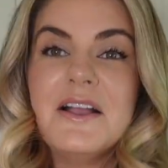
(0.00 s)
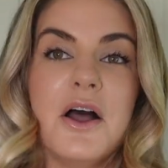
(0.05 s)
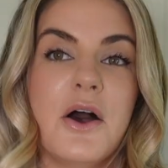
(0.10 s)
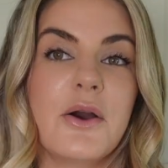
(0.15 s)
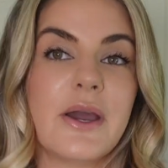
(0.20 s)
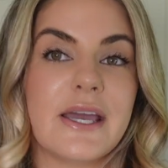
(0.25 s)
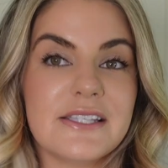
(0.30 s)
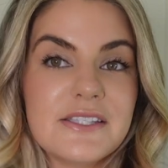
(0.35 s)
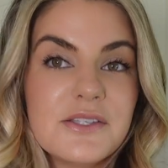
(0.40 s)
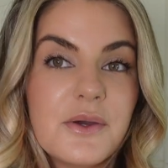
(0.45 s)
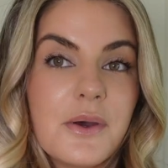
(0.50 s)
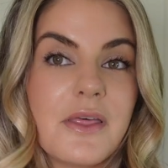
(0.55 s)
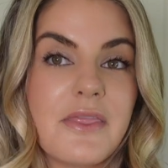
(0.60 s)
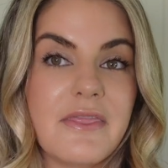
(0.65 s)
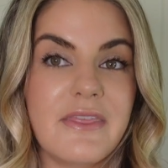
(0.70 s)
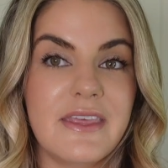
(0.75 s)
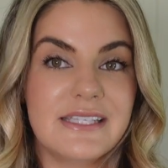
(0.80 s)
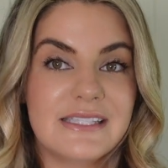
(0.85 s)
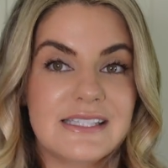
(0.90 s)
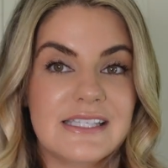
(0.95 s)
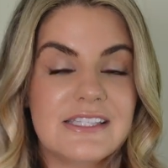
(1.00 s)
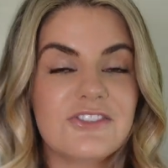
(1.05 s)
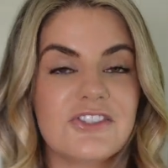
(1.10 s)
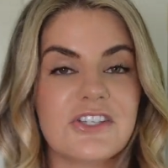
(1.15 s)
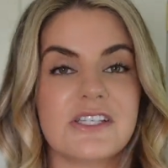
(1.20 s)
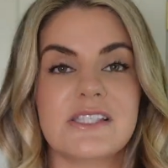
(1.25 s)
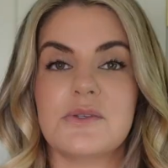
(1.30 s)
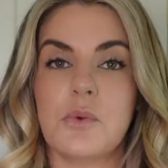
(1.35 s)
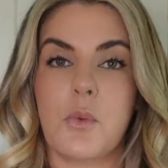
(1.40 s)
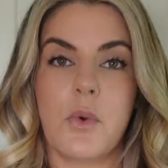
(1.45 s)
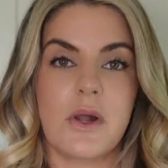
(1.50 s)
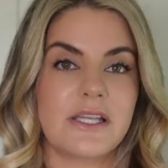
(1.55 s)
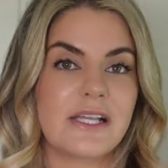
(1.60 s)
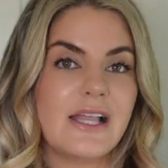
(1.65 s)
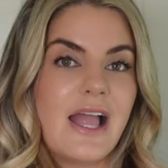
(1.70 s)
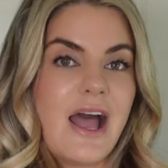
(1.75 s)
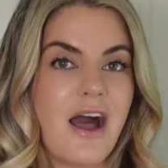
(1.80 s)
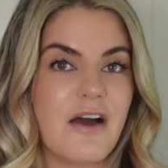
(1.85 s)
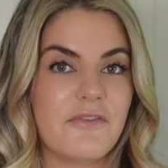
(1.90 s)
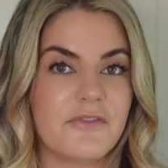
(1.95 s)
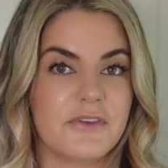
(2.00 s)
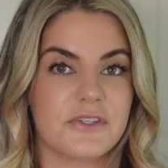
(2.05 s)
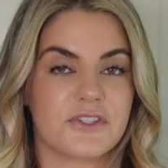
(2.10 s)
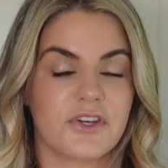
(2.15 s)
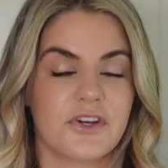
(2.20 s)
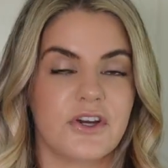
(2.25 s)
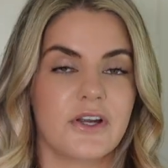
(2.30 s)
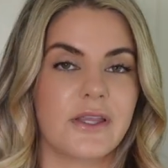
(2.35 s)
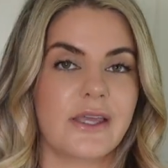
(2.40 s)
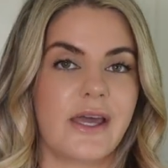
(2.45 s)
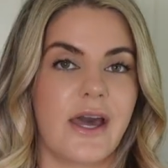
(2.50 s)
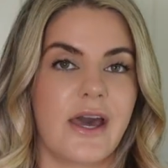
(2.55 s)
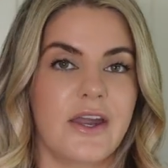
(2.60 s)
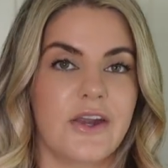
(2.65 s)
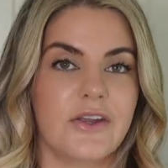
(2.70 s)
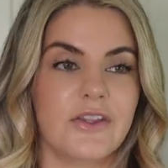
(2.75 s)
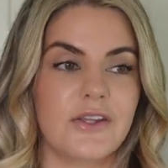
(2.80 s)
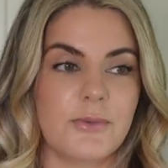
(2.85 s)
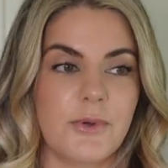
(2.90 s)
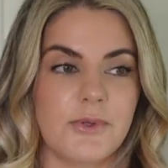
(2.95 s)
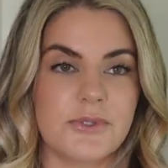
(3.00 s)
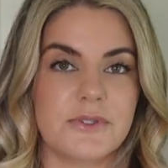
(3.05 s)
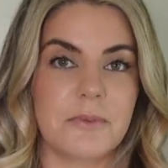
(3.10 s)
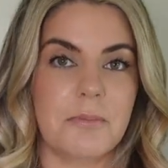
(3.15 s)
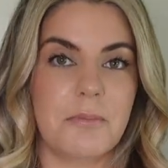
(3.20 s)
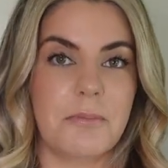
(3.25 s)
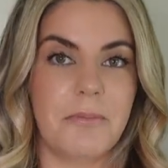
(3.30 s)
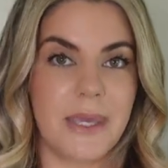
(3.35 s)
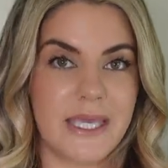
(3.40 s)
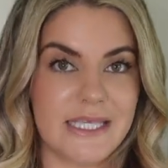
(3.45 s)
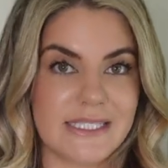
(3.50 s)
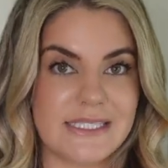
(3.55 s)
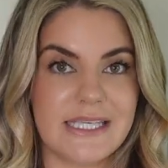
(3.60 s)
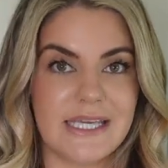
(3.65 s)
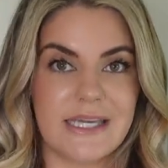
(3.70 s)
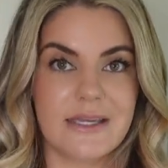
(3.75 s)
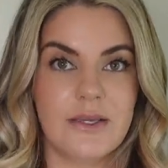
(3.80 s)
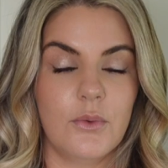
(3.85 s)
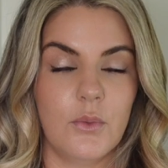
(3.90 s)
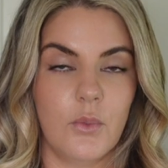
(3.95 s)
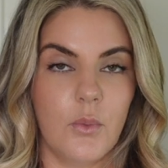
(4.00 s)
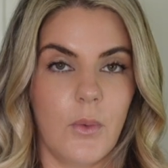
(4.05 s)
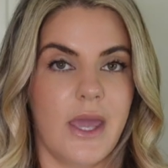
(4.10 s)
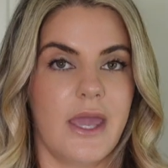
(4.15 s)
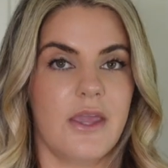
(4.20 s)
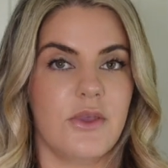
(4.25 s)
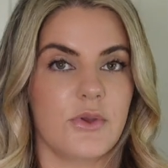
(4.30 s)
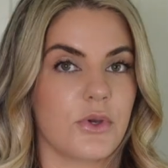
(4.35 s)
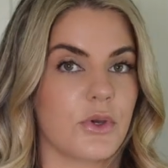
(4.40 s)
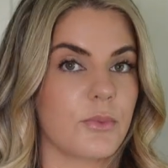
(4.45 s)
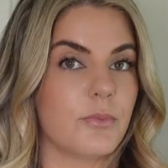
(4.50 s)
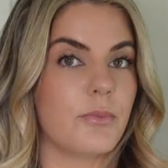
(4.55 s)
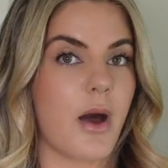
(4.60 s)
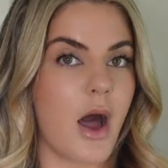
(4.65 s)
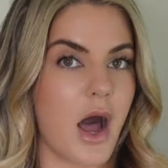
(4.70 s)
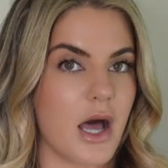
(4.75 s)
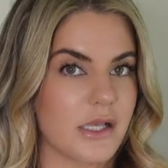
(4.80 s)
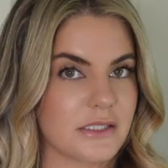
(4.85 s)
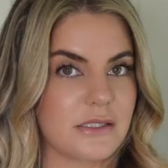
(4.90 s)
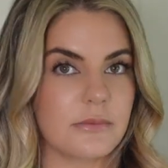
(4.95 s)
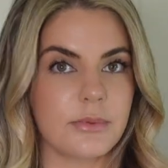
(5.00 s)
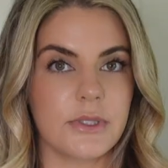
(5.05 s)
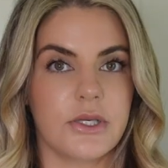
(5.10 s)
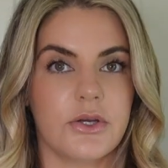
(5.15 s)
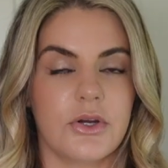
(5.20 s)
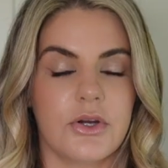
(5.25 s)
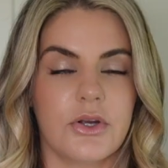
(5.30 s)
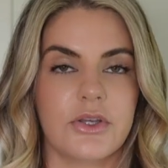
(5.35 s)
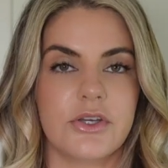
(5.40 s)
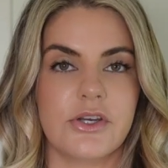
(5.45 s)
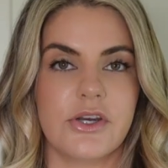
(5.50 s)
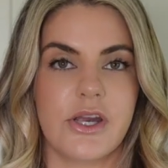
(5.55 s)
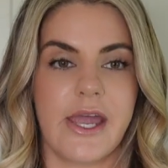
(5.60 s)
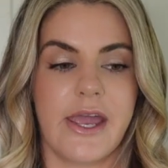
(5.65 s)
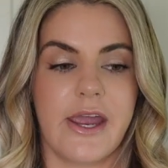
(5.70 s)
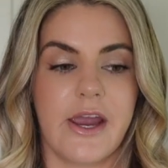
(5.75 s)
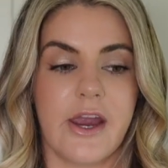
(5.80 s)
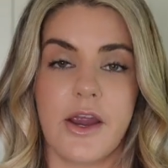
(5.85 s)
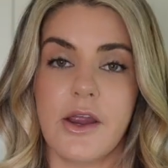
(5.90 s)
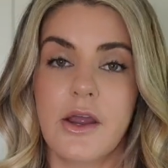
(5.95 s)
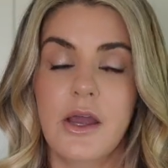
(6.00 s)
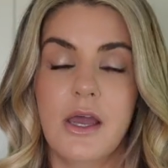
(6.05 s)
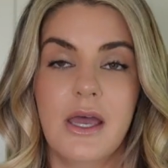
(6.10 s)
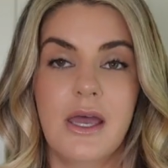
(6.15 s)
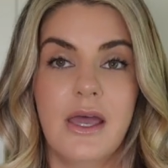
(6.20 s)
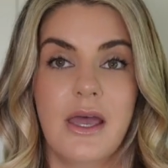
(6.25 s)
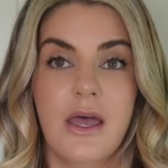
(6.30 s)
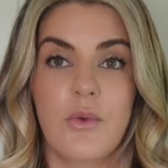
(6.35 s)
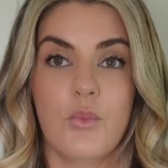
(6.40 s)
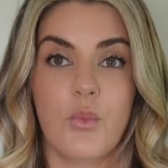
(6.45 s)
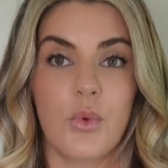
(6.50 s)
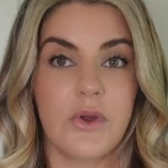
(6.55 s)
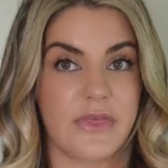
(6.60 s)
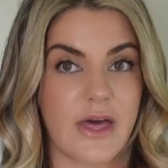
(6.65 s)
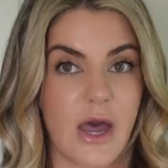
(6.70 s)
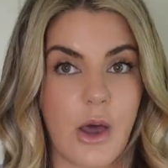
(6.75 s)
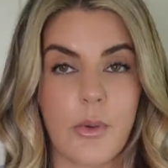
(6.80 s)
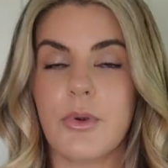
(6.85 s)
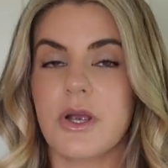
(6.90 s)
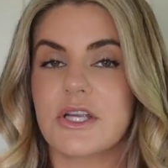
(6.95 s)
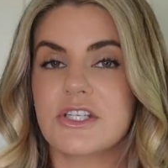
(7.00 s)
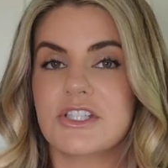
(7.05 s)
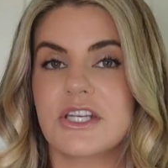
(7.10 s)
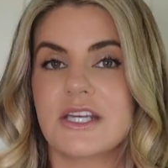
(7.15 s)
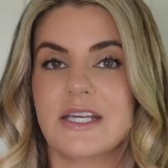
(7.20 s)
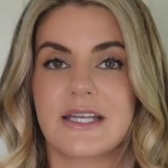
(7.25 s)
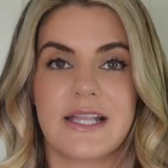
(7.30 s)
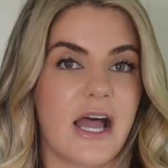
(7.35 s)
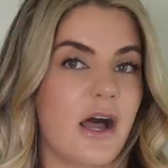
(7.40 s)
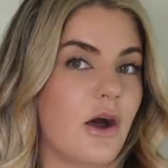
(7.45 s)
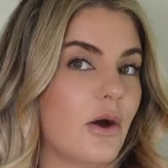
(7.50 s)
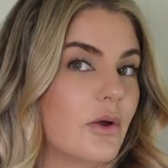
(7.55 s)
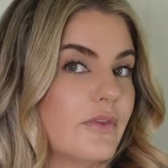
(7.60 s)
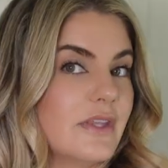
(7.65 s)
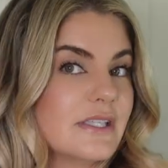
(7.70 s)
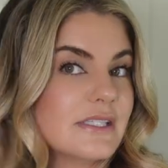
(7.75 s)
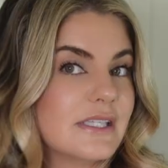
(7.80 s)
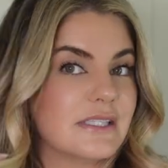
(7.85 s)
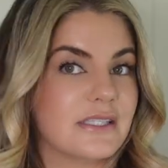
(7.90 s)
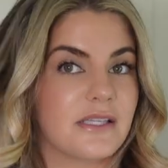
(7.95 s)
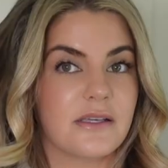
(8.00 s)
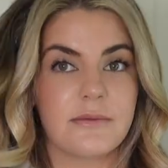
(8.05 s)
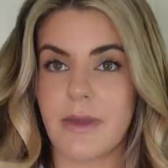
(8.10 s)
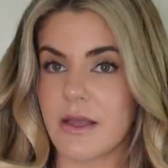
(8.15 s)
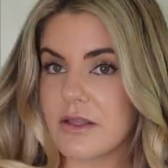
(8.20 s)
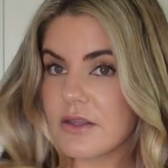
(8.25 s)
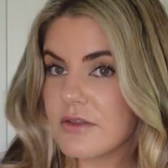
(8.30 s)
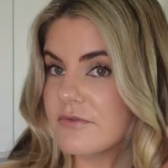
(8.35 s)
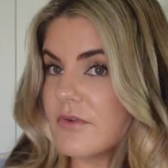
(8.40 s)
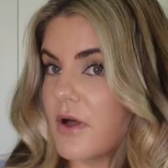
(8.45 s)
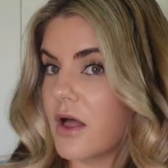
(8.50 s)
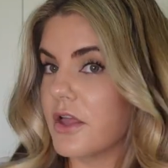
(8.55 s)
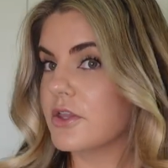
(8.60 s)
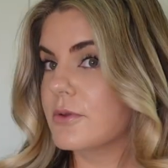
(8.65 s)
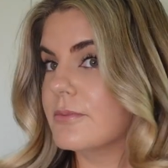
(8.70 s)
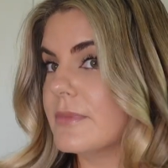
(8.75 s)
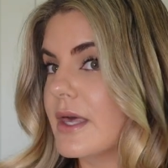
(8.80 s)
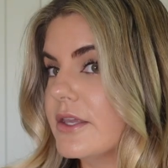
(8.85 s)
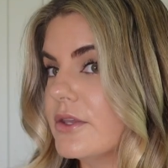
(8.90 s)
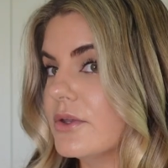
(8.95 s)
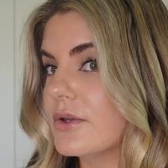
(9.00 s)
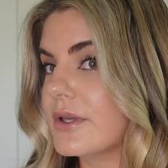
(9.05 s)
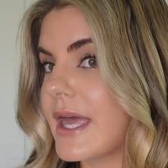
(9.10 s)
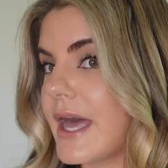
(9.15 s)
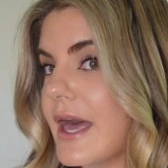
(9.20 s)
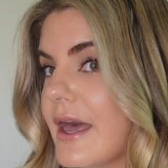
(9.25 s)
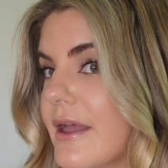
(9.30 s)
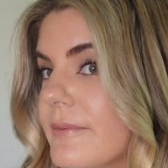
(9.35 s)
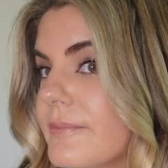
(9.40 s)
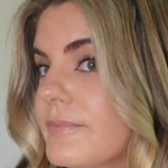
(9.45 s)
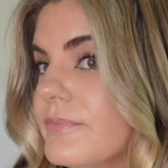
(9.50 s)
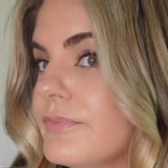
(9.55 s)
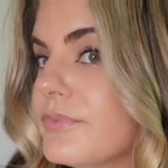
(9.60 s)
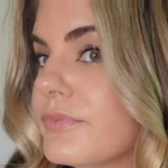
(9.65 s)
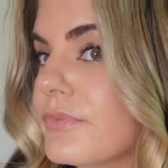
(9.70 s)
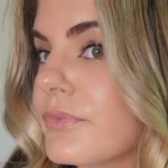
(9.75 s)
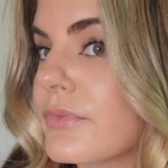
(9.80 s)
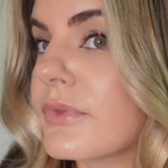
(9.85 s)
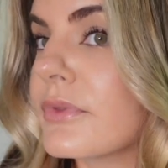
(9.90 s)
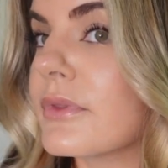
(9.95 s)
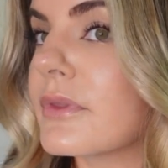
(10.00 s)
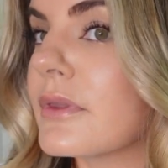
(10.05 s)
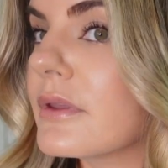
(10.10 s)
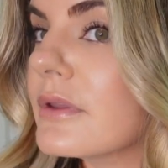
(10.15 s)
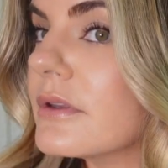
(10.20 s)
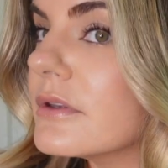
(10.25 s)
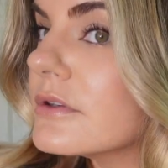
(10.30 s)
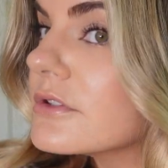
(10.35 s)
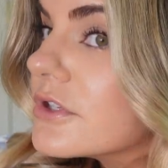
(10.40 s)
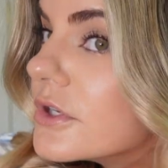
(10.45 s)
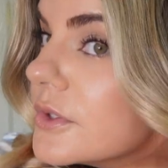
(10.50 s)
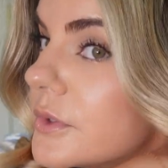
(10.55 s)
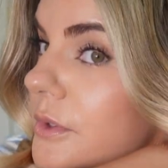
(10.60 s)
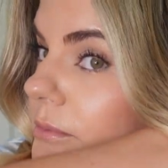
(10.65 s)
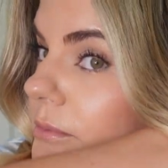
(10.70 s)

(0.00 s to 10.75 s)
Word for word: Okay, so this is just 1.5-inch curling iron, the most basic way you can possibly curl your hair without brushing it out. This is the amount of volume that you'll get. I'll show you